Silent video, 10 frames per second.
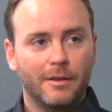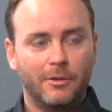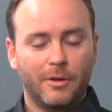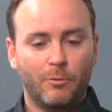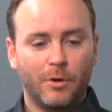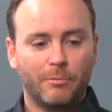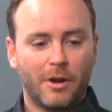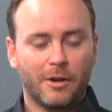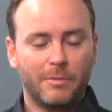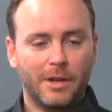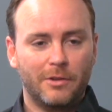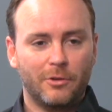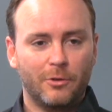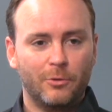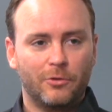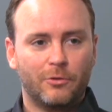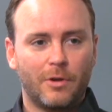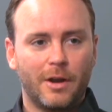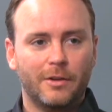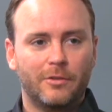And you have one product manager who's
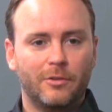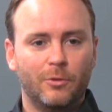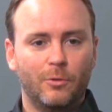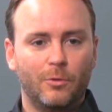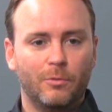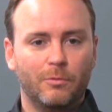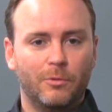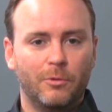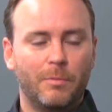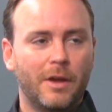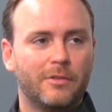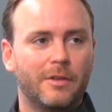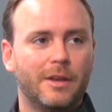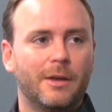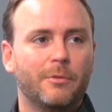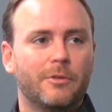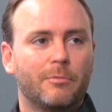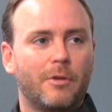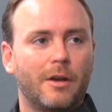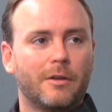trying to do the best that they can with
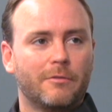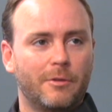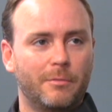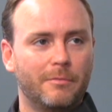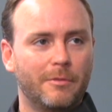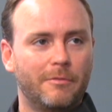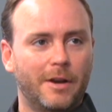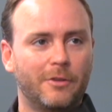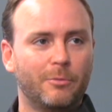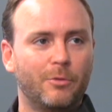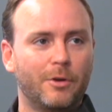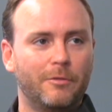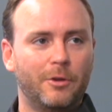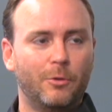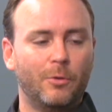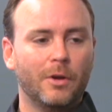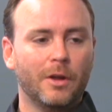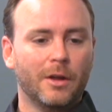their product from a financial point of view.